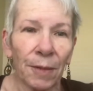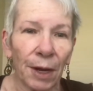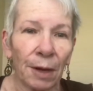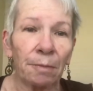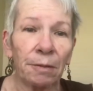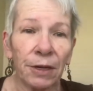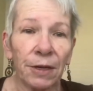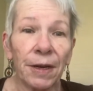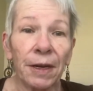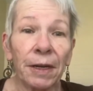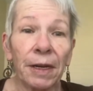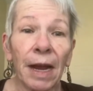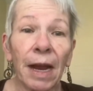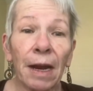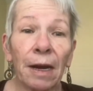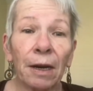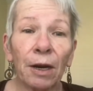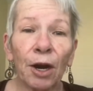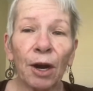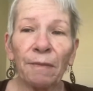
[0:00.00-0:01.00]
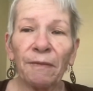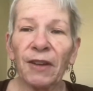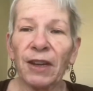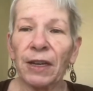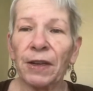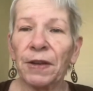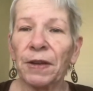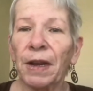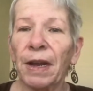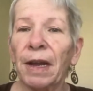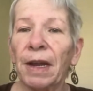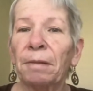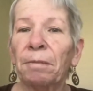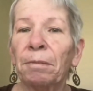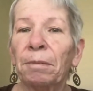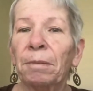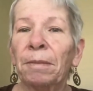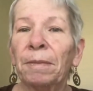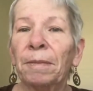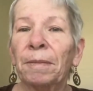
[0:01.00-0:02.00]
I'm still here, obviously.
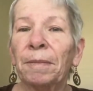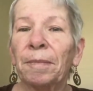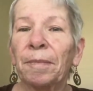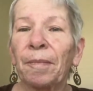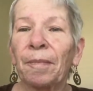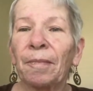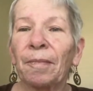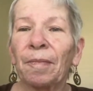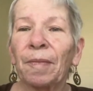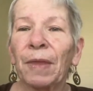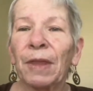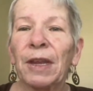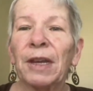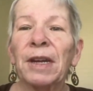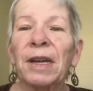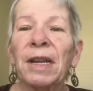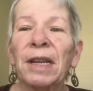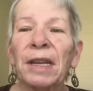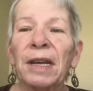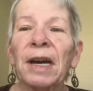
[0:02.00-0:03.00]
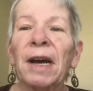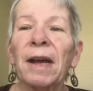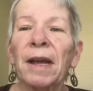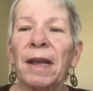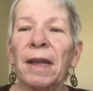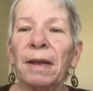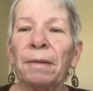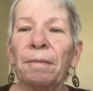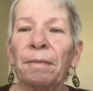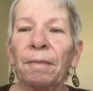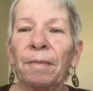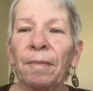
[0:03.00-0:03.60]
Didn't die.